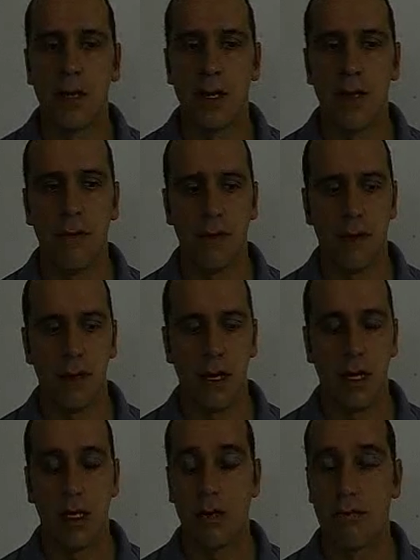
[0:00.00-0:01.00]
even
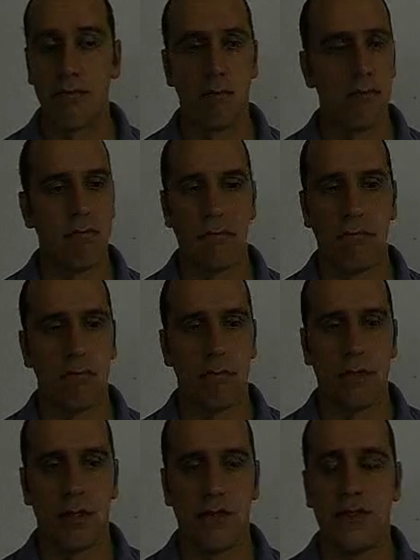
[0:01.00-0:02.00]

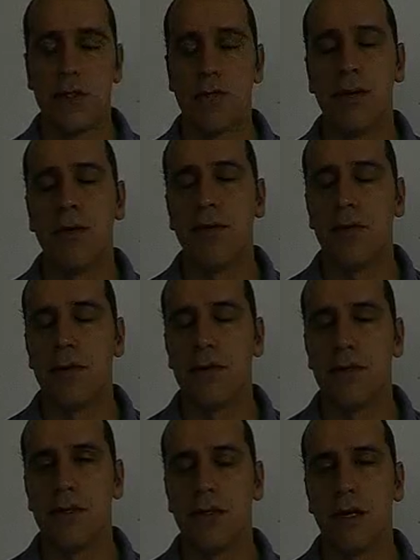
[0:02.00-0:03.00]
superior to